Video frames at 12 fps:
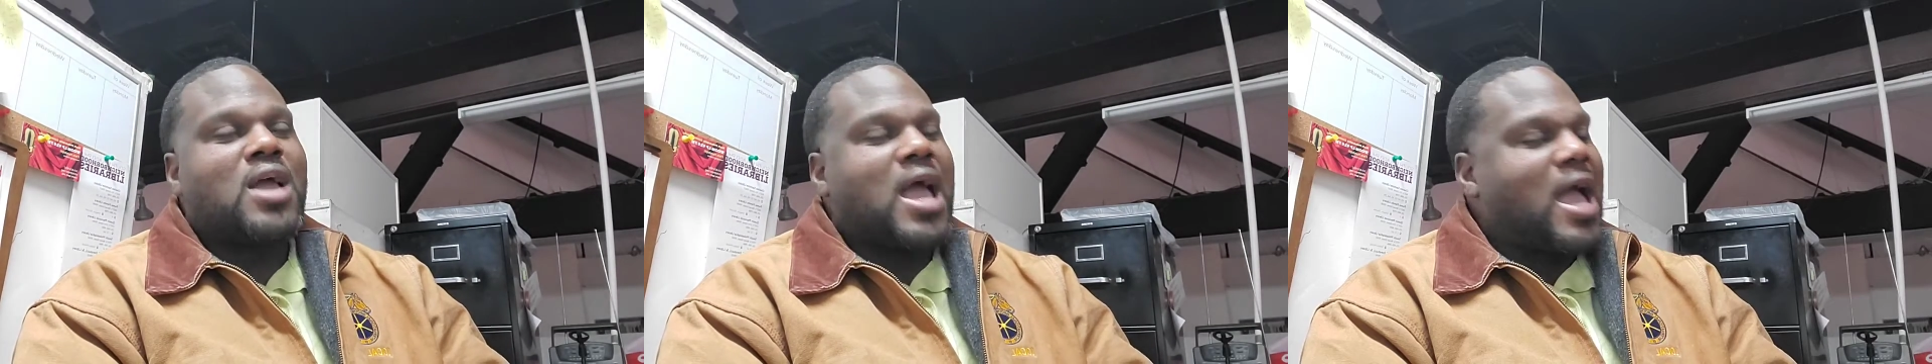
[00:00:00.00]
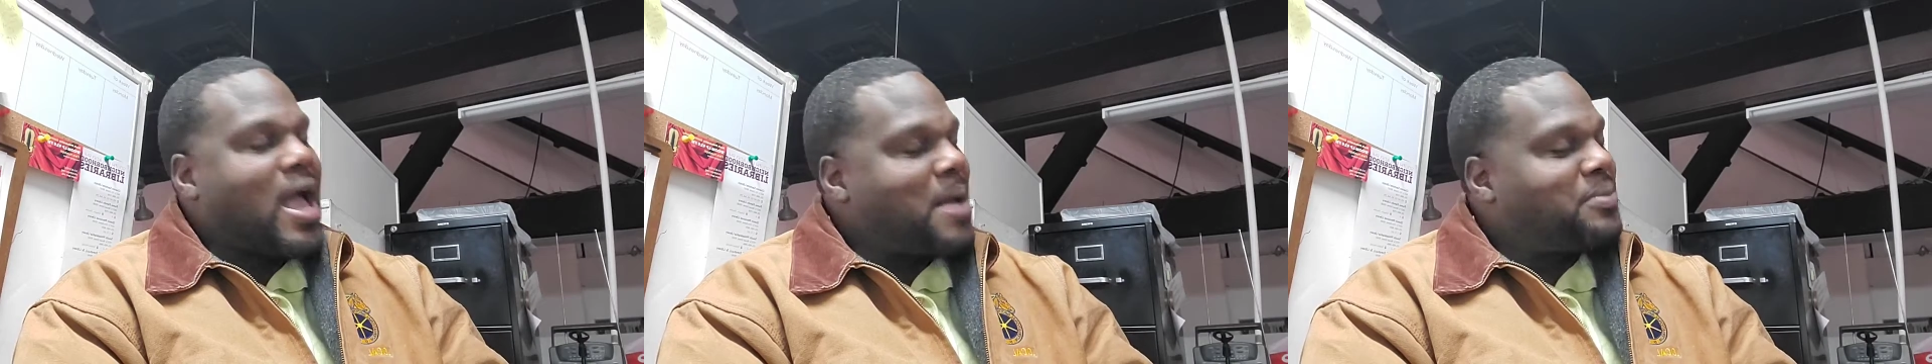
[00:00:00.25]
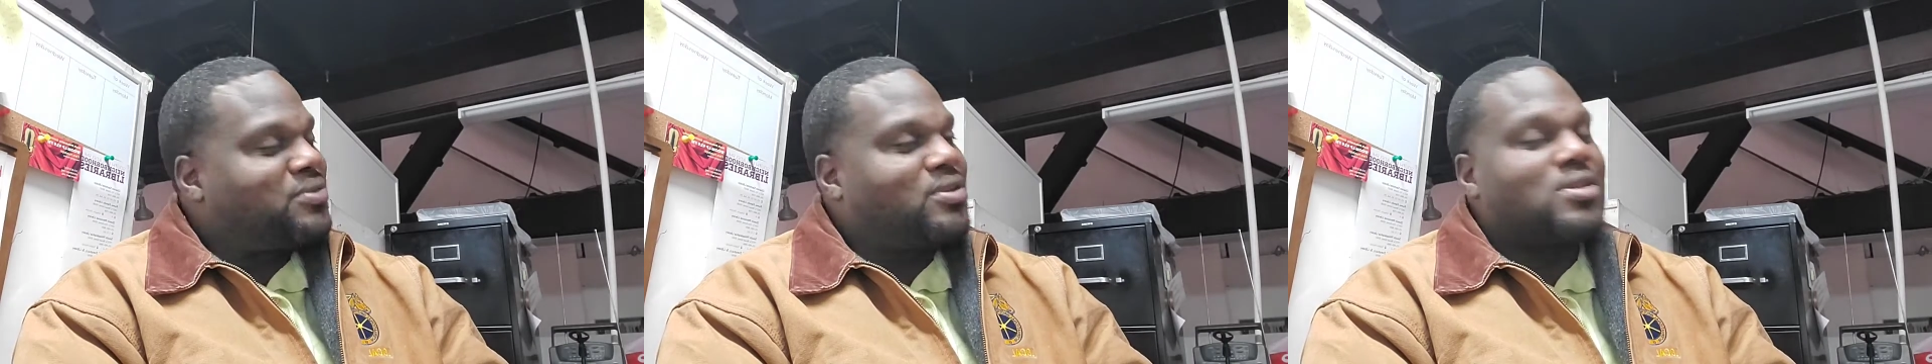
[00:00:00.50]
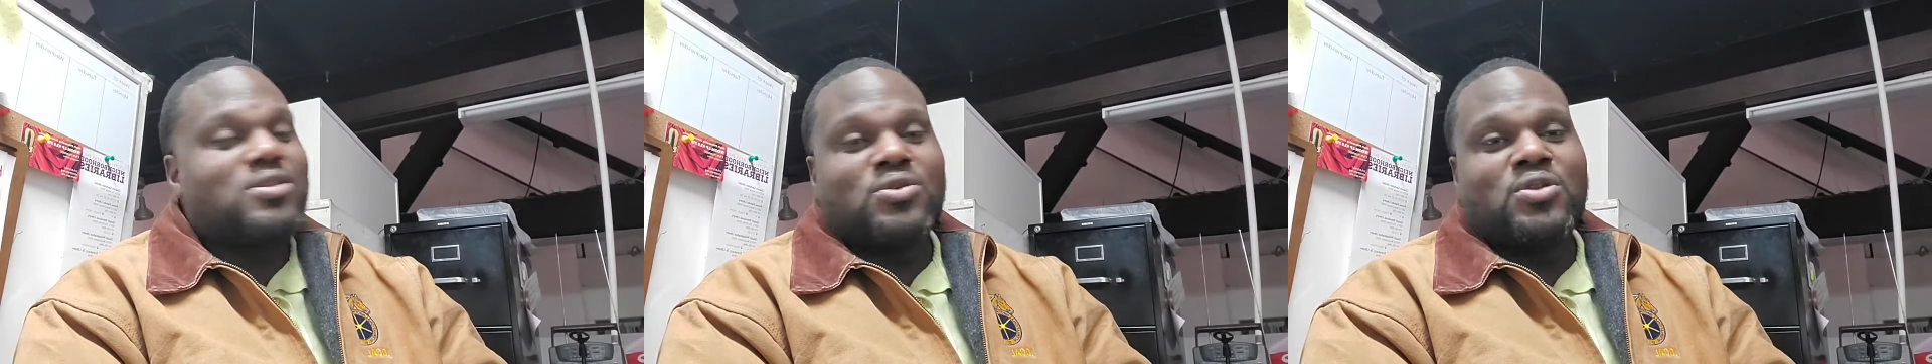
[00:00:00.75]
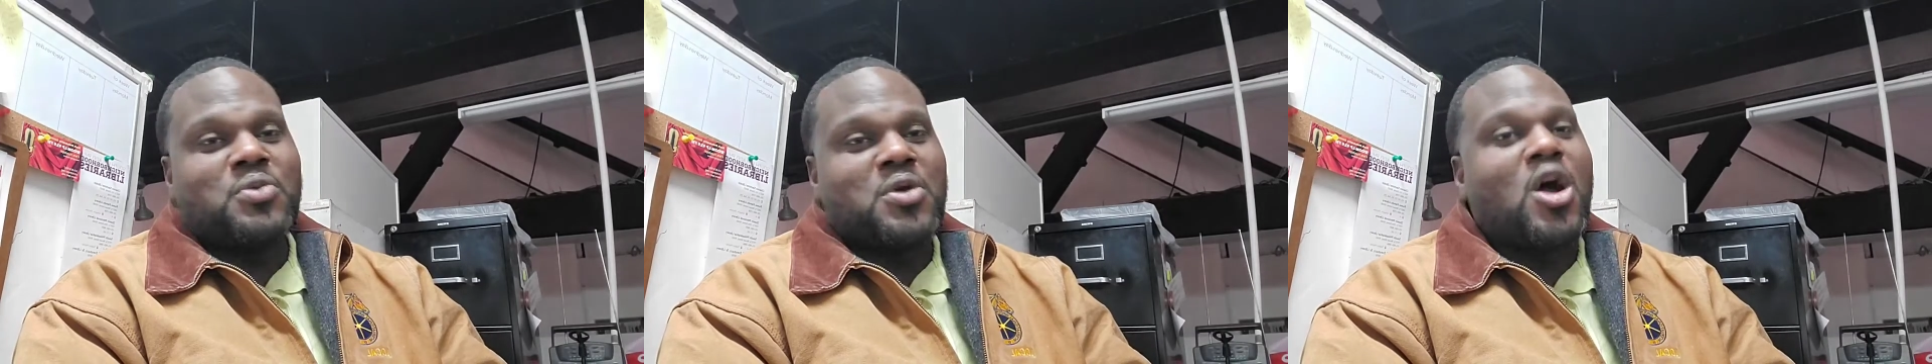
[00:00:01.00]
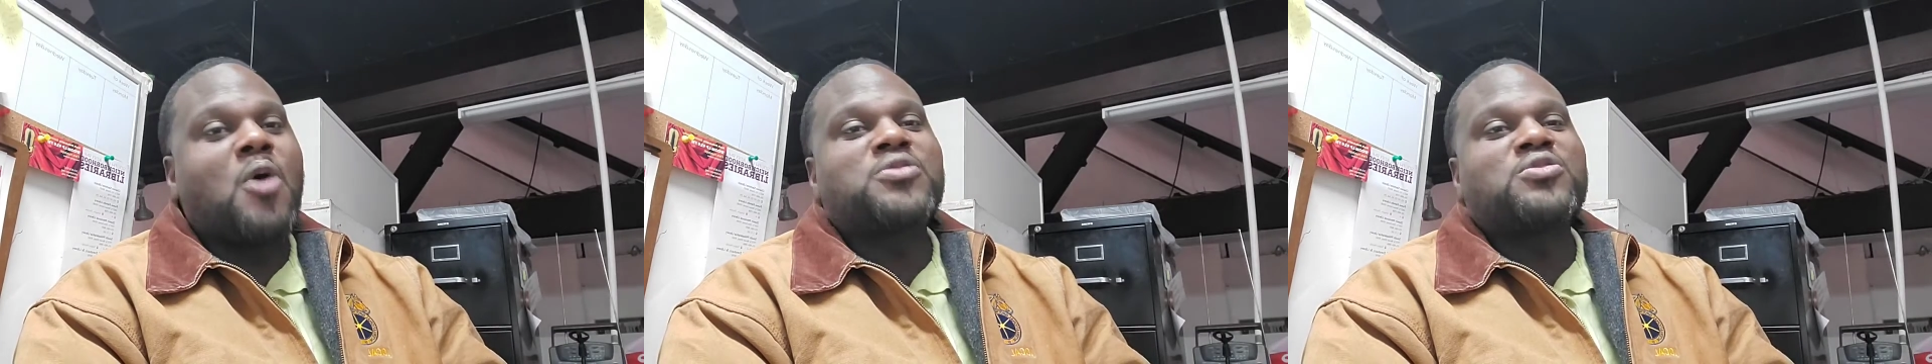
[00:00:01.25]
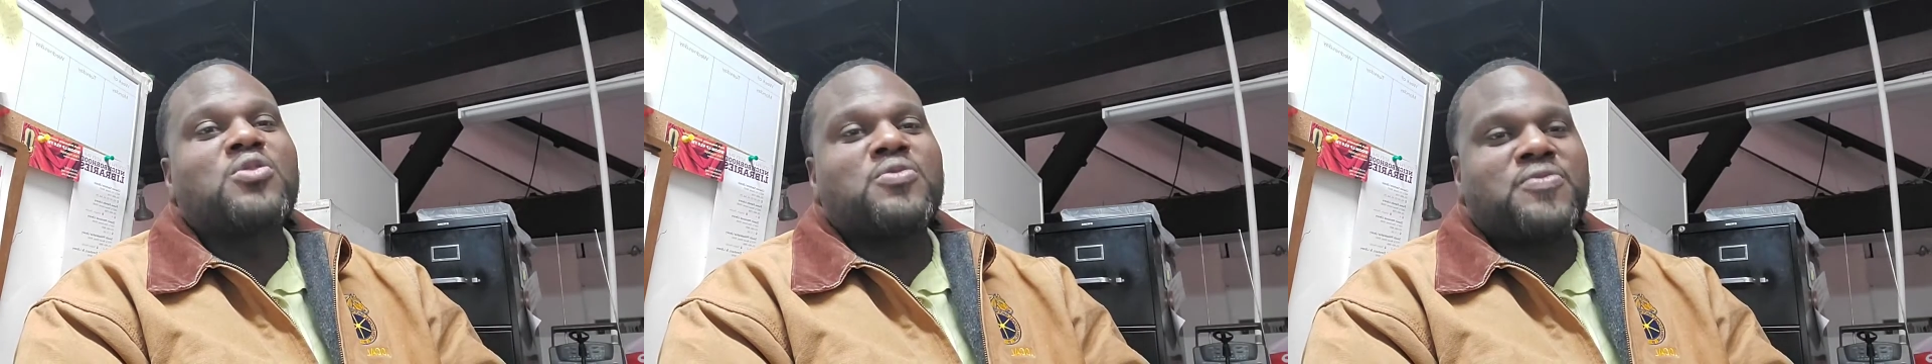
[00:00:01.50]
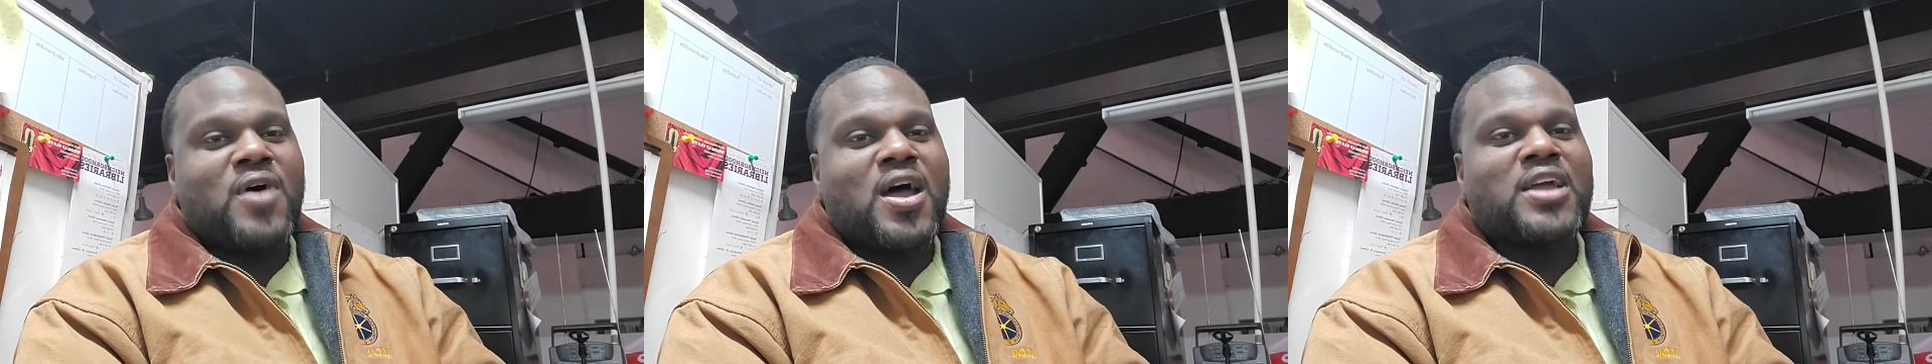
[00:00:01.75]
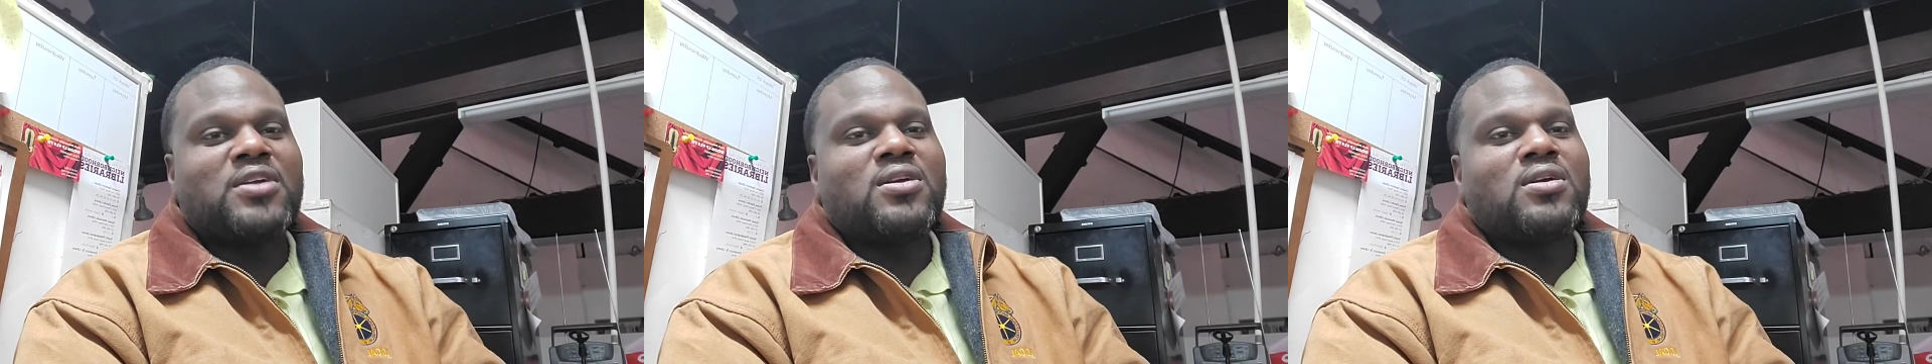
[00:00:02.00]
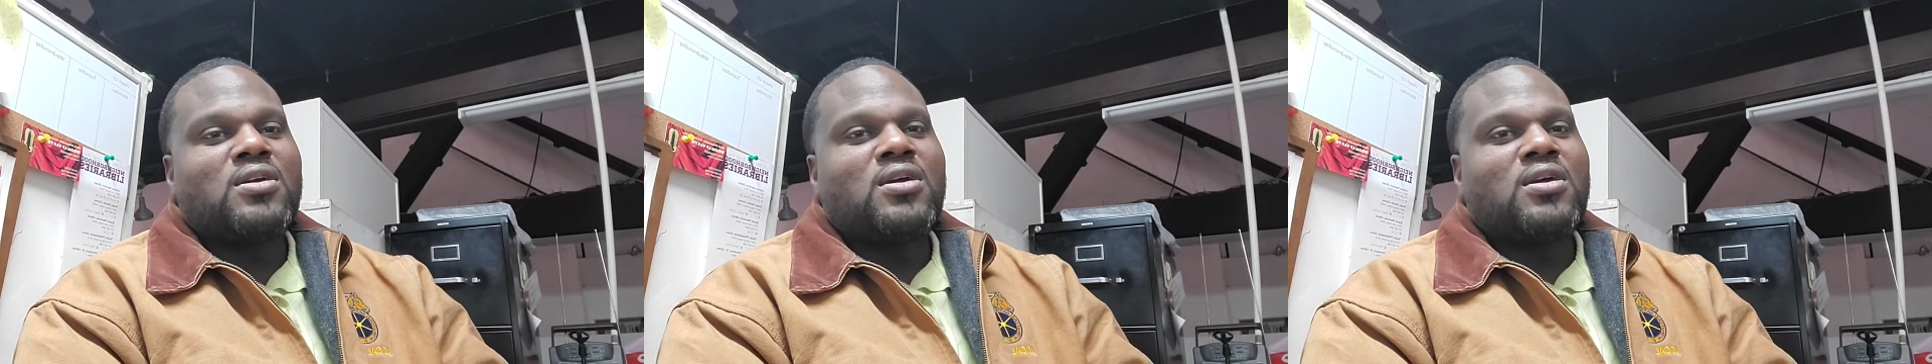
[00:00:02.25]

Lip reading: Absolutely. We always going to fight,